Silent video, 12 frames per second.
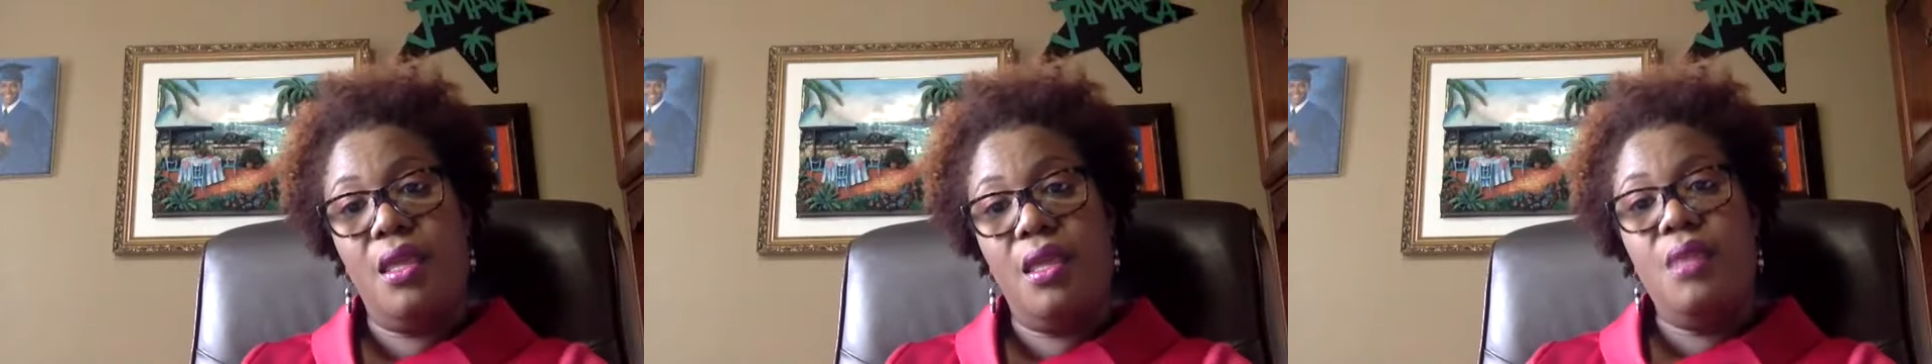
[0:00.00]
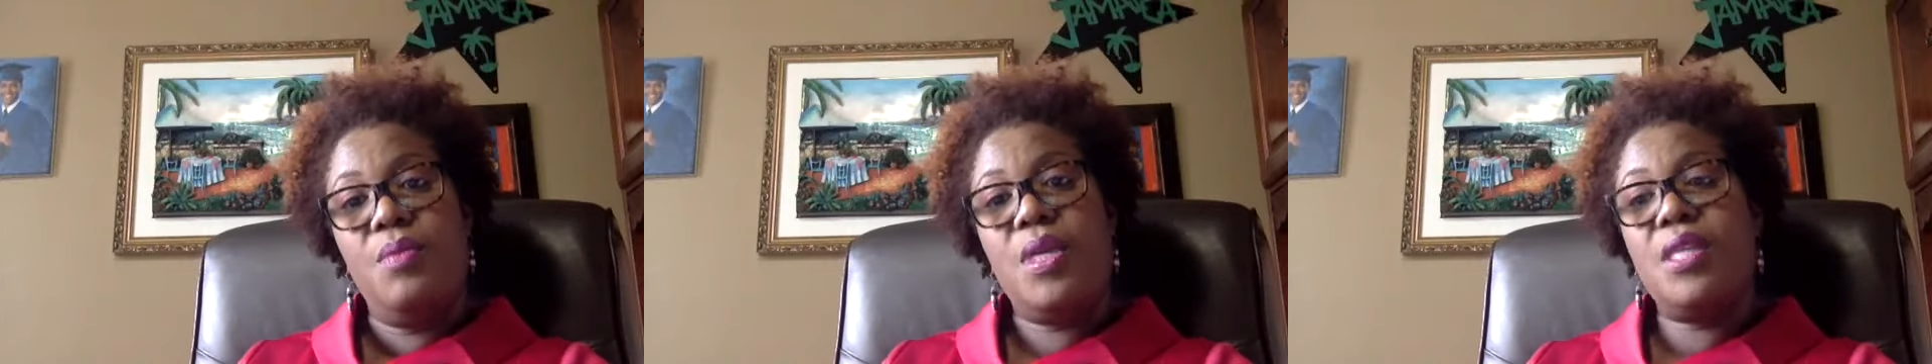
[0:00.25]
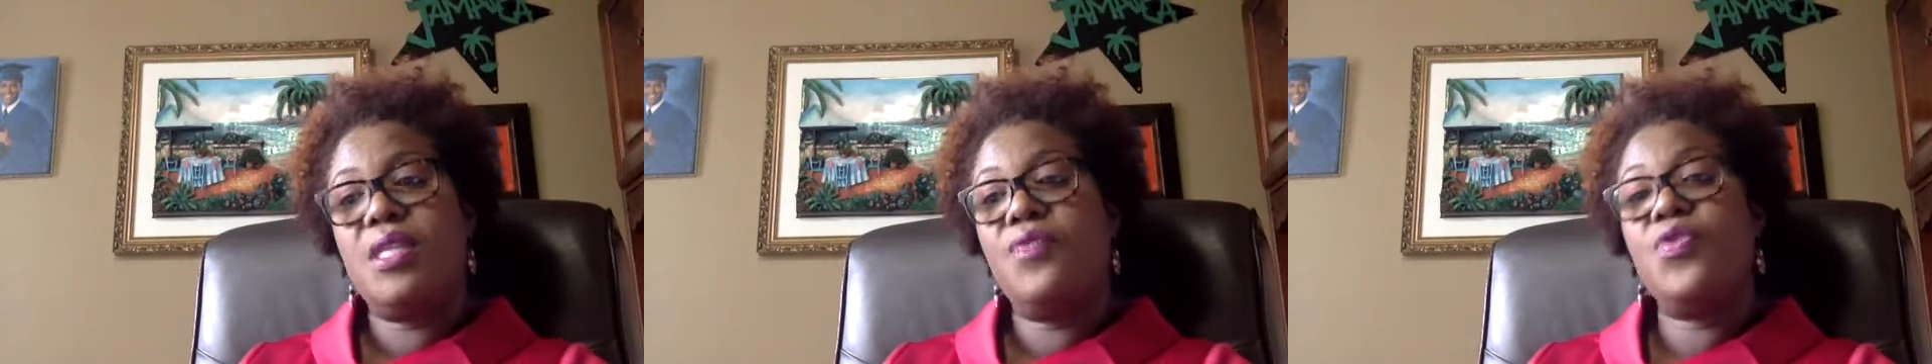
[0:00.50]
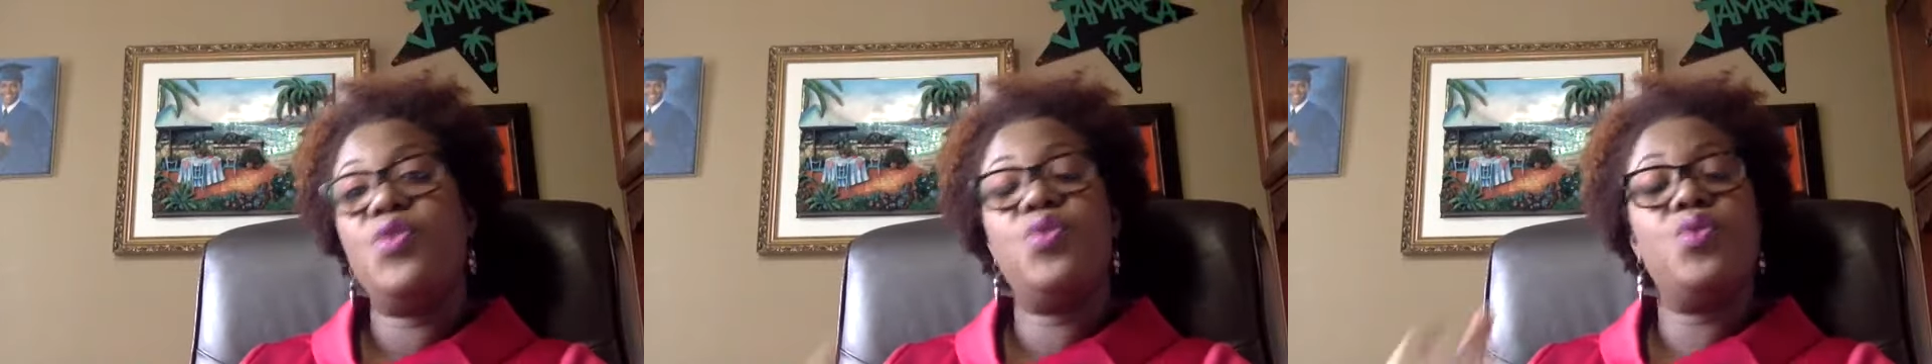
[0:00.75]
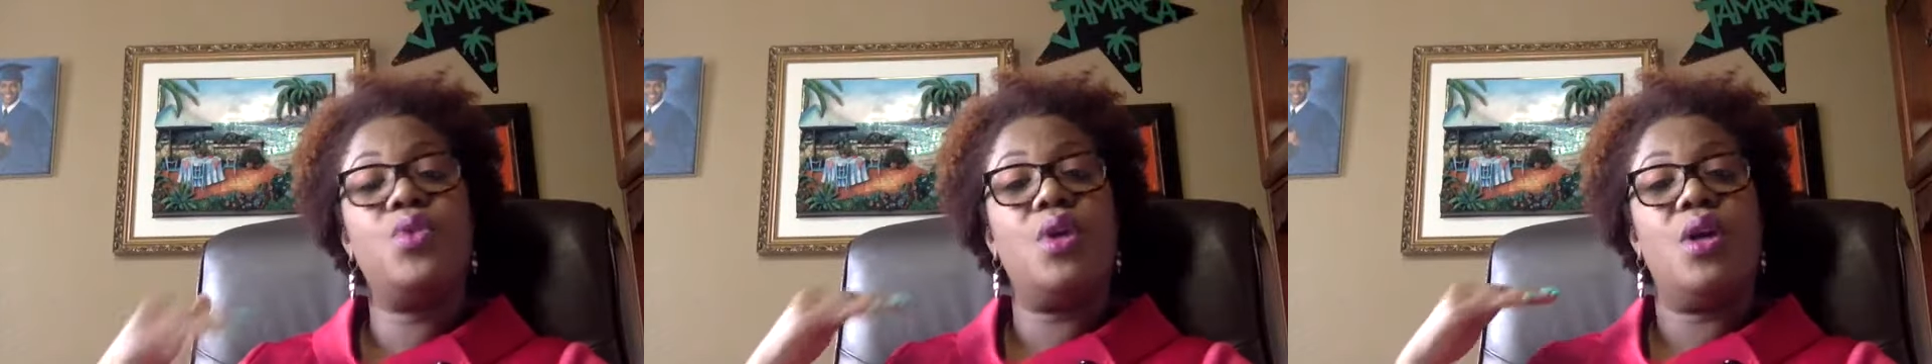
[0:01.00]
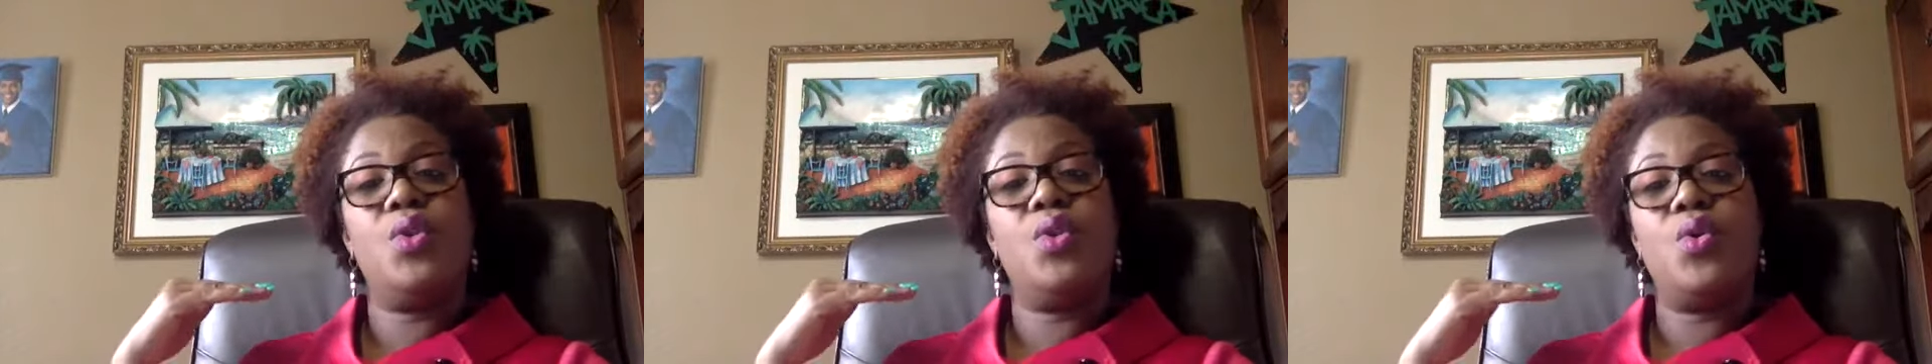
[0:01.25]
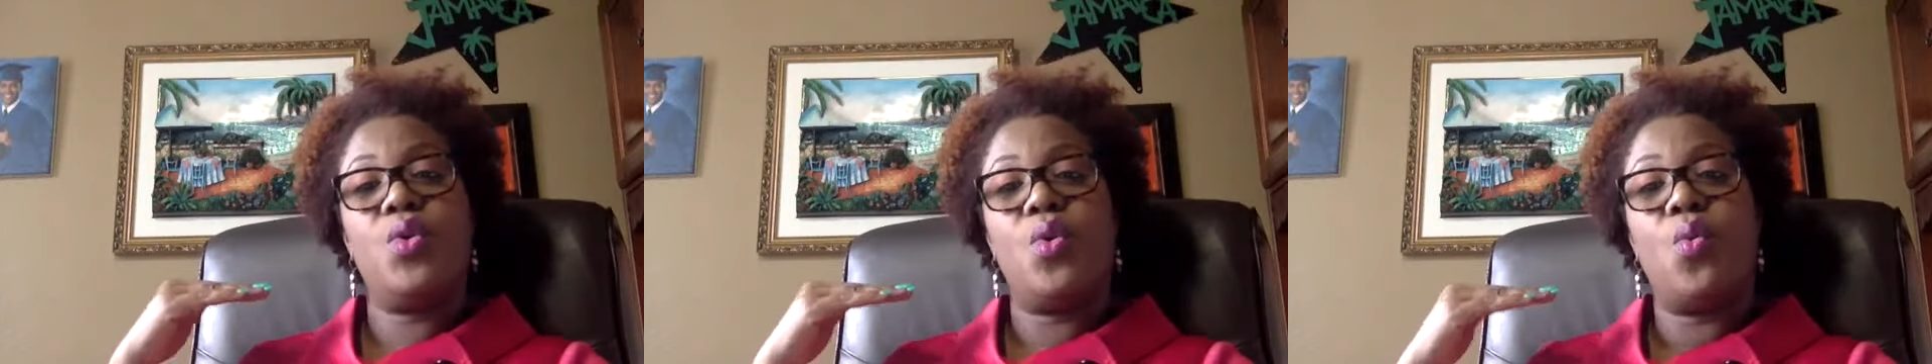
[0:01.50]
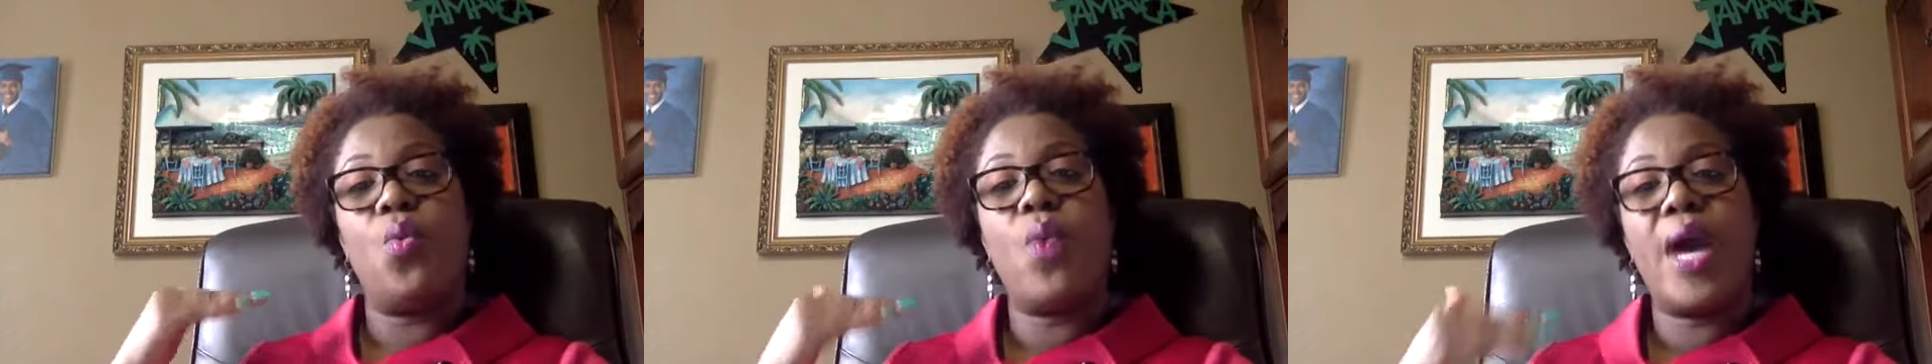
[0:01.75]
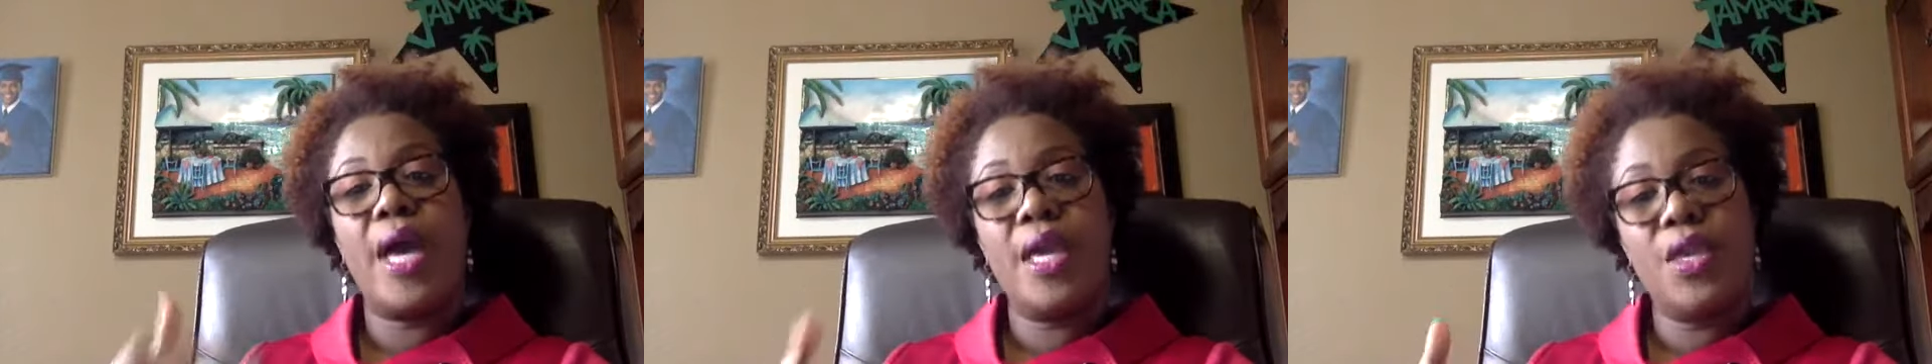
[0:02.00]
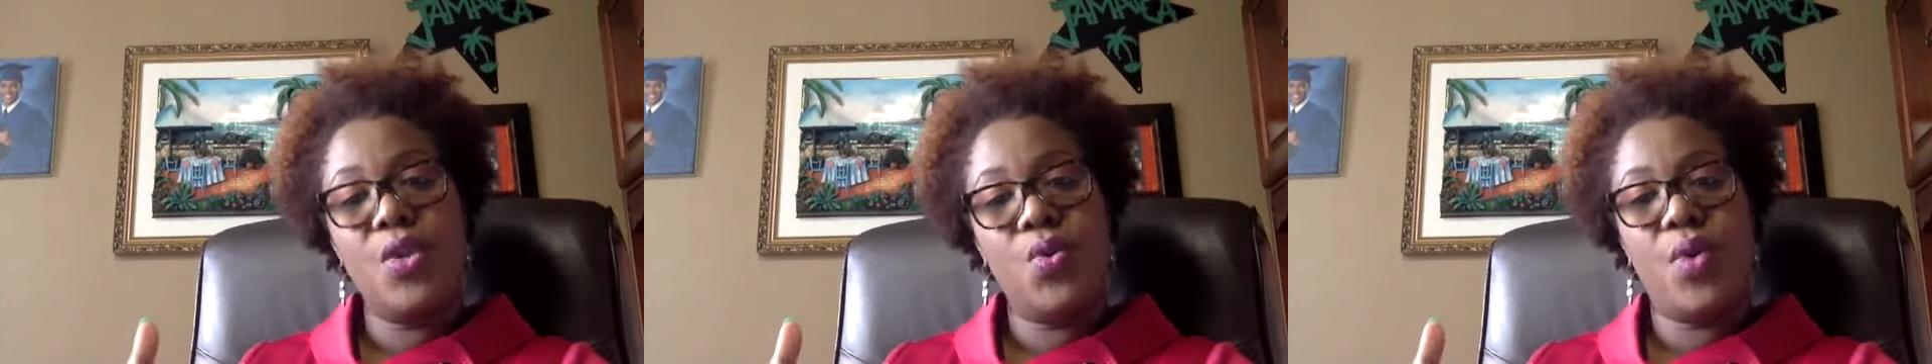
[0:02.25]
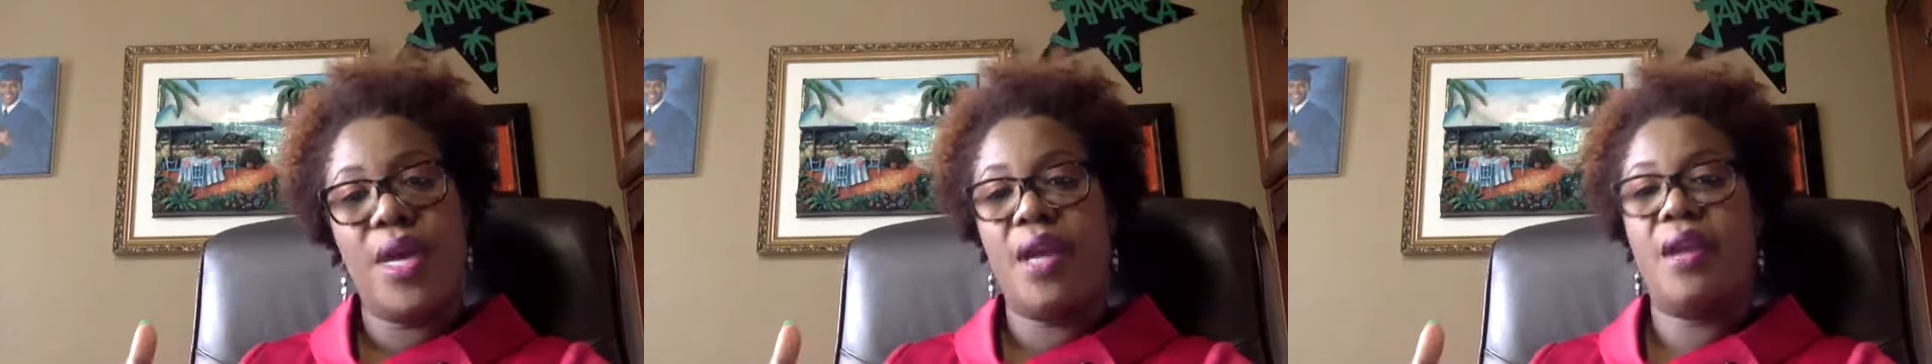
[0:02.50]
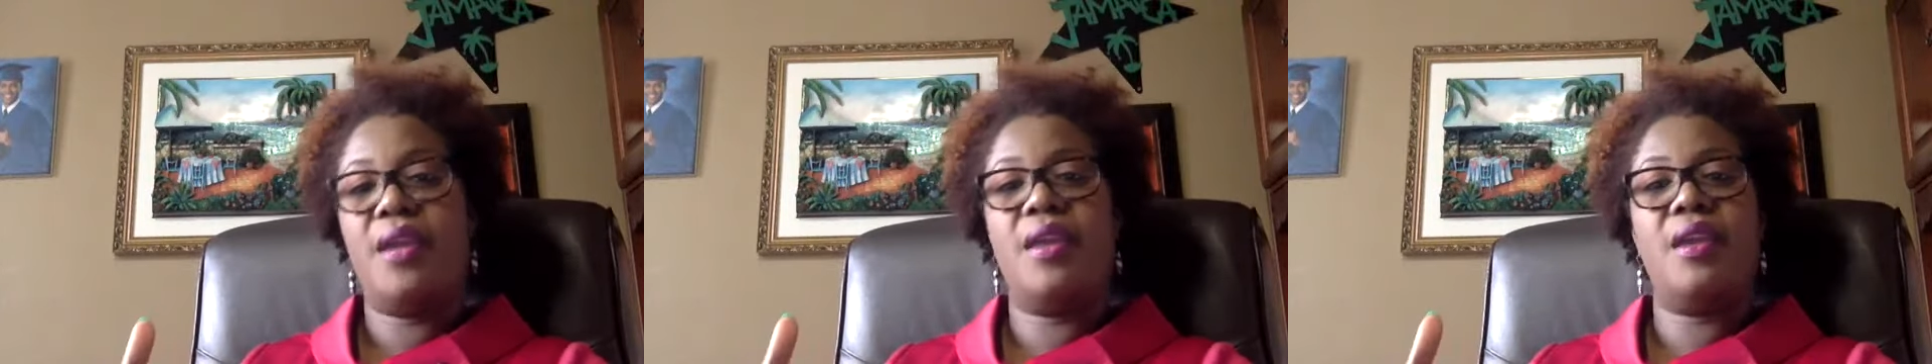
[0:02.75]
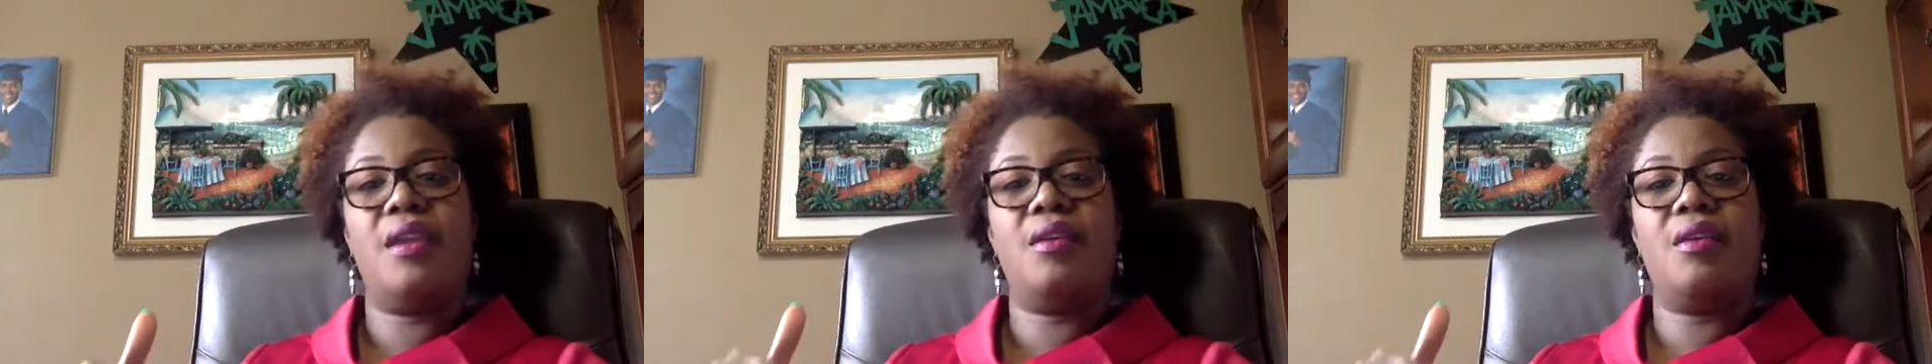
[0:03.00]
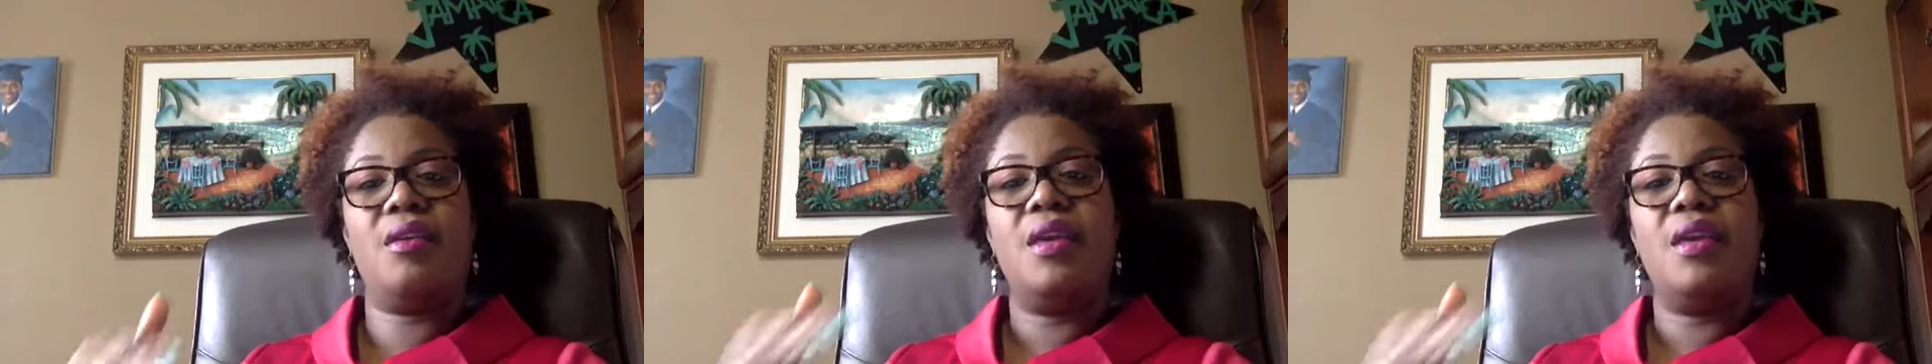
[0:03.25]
Because if you do not know why you are here,